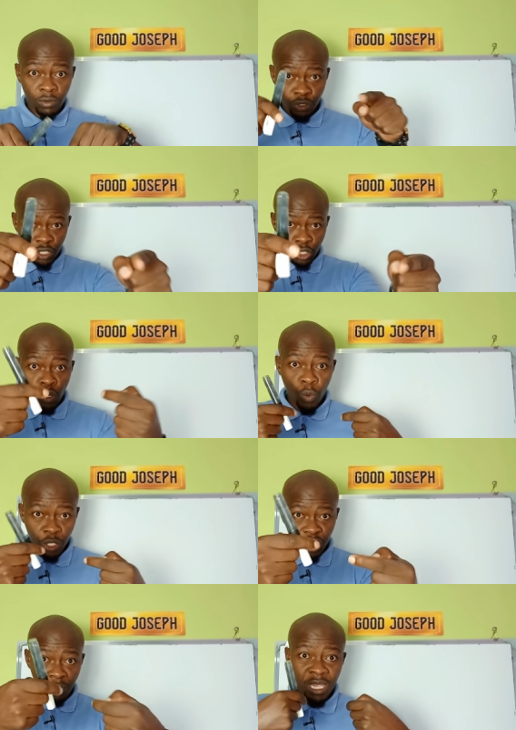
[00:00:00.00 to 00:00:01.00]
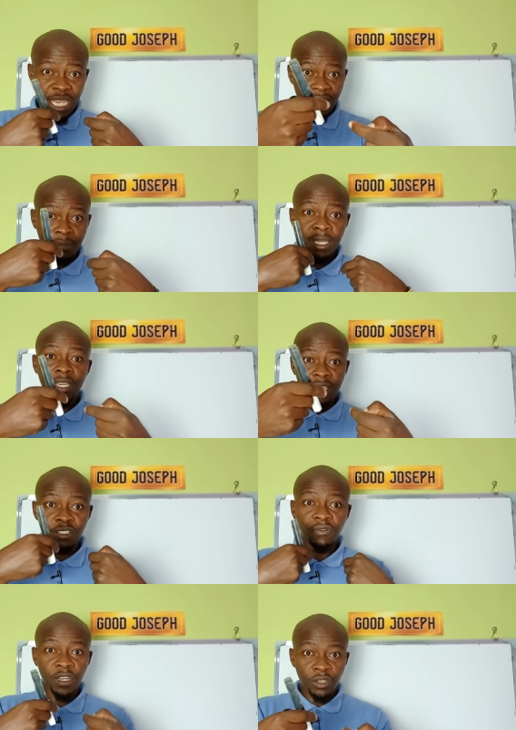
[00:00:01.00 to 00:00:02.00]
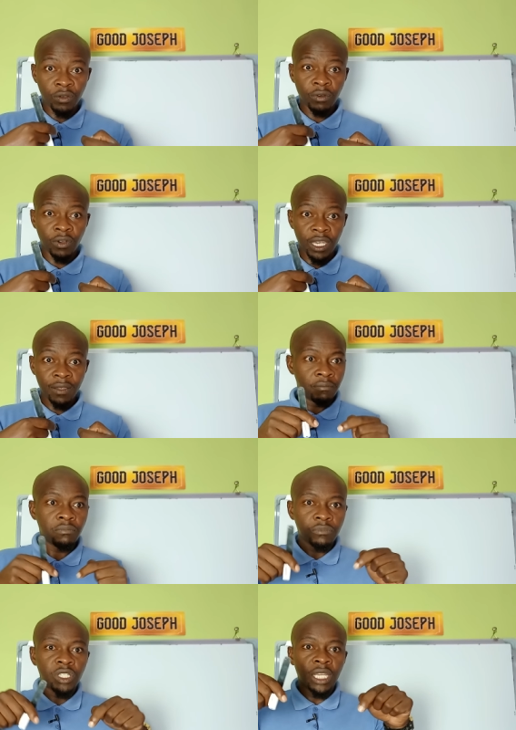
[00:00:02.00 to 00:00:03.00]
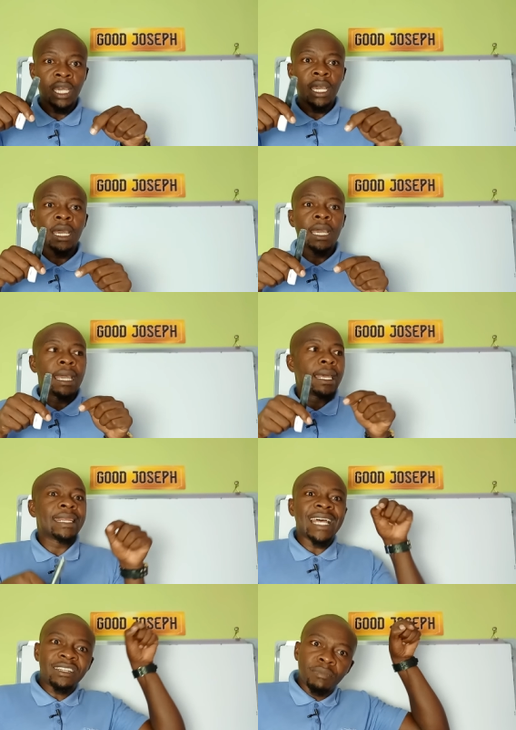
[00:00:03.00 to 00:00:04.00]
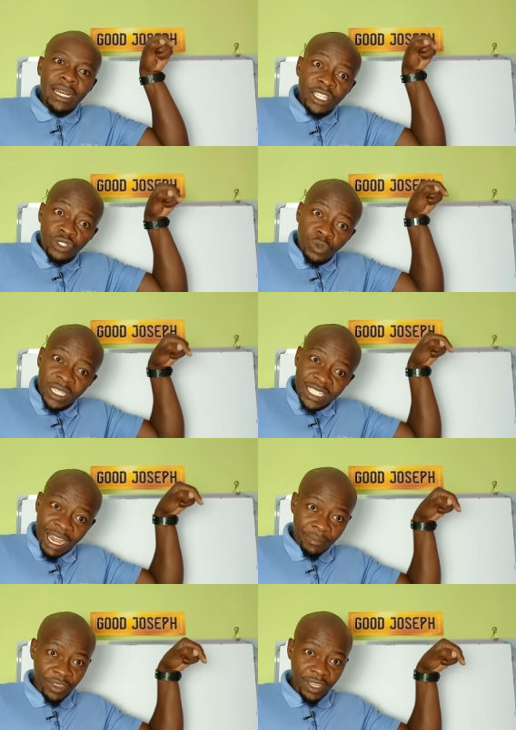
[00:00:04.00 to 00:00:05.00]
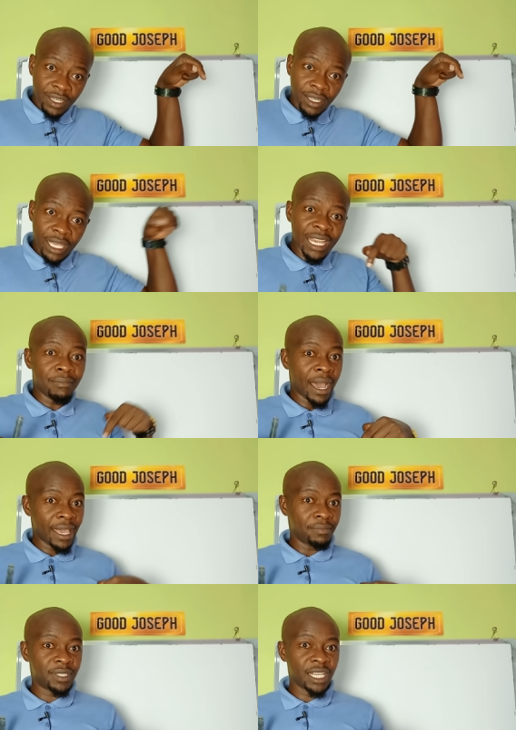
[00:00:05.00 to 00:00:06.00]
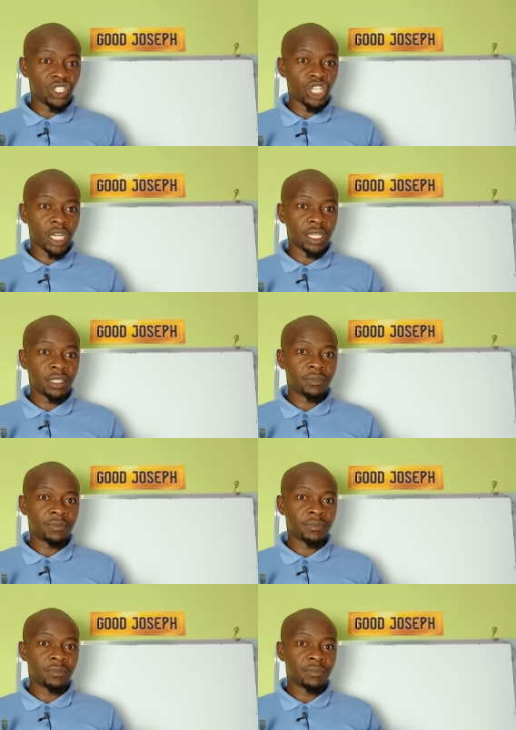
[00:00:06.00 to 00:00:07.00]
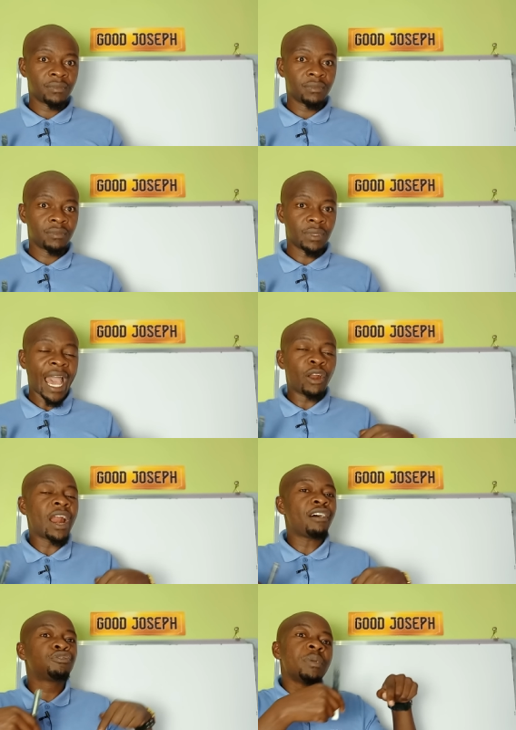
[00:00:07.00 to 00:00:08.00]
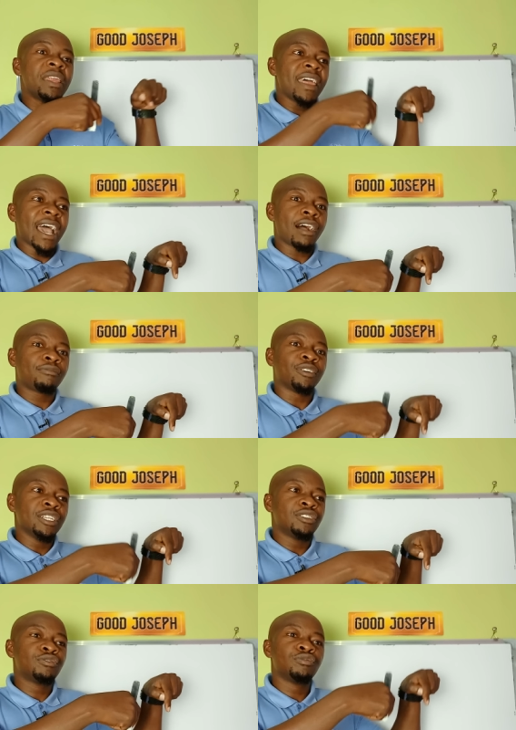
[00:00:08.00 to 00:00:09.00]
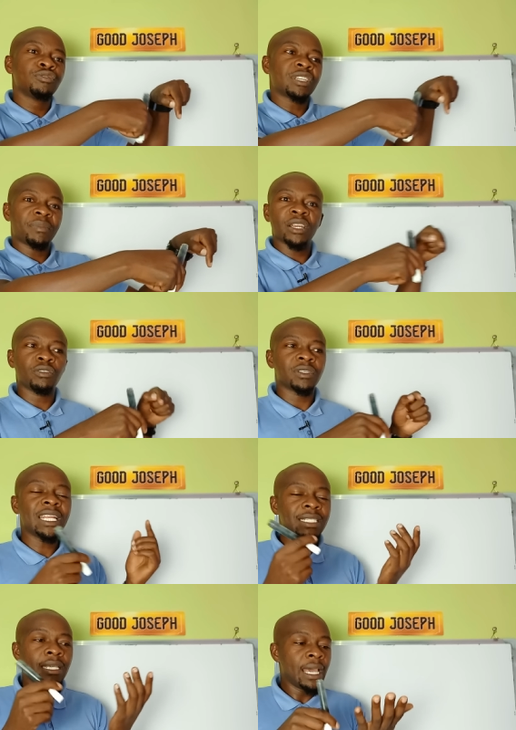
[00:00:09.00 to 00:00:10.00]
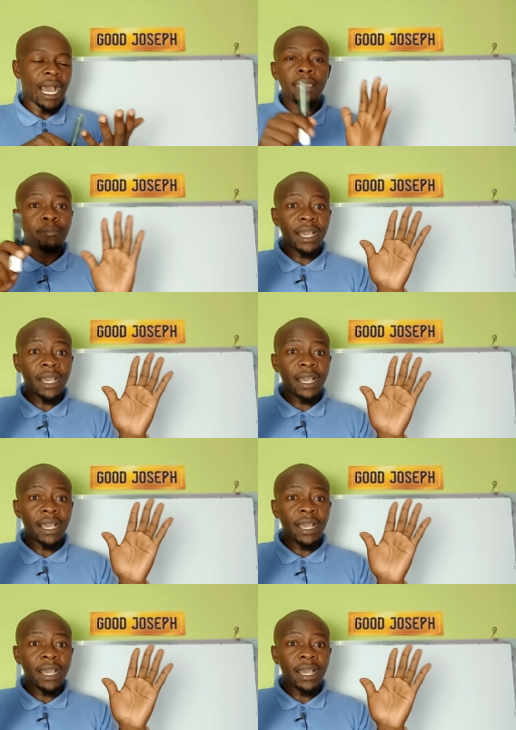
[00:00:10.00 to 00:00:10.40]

see, you are watching me and I'm making this video, okay? See, that money is doing something in my absentia. I don't have to be there for it to do something. No, let's say I